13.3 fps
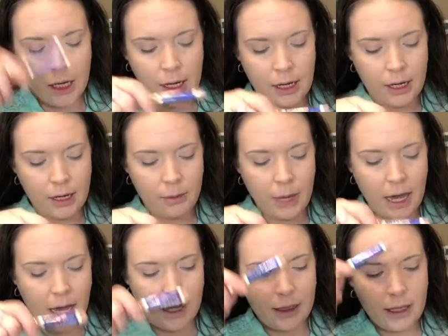Um,
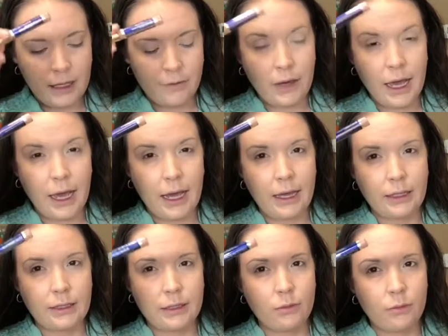I think if I
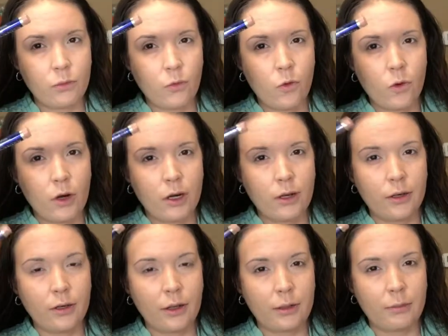had some
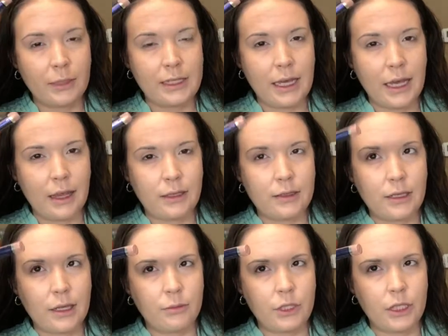more like metallic
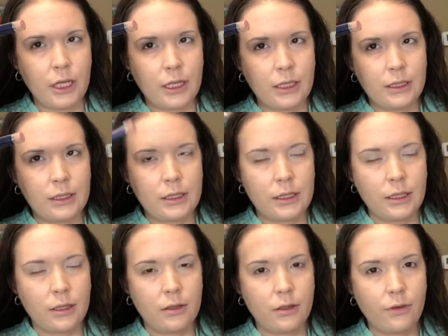type shades
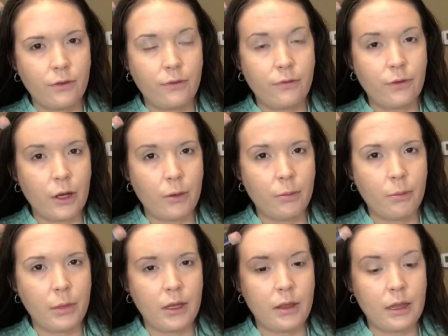
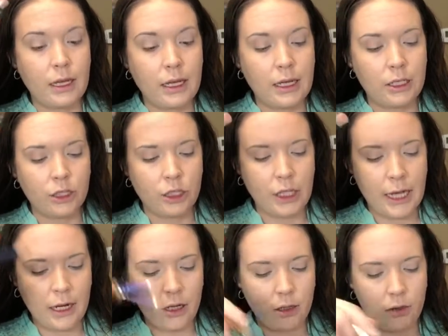from the
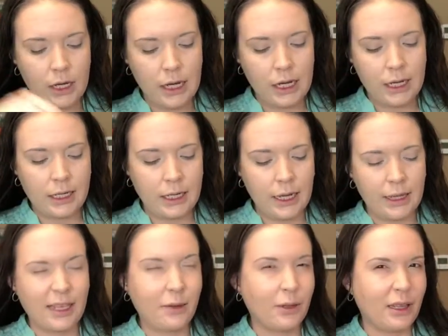shadow line, I
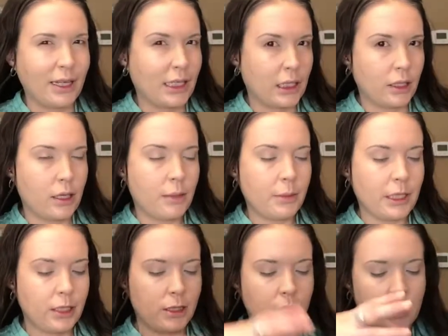think I would like it a lot
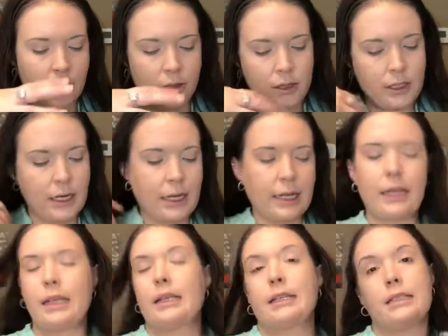better. The colors that I got,
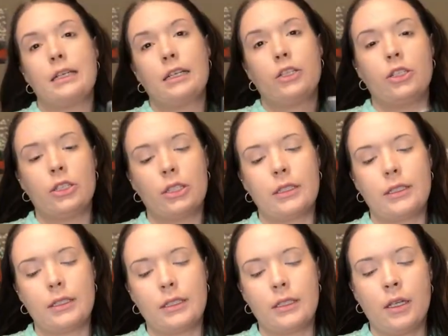like I said, are
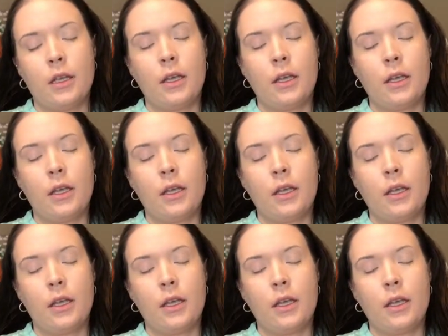just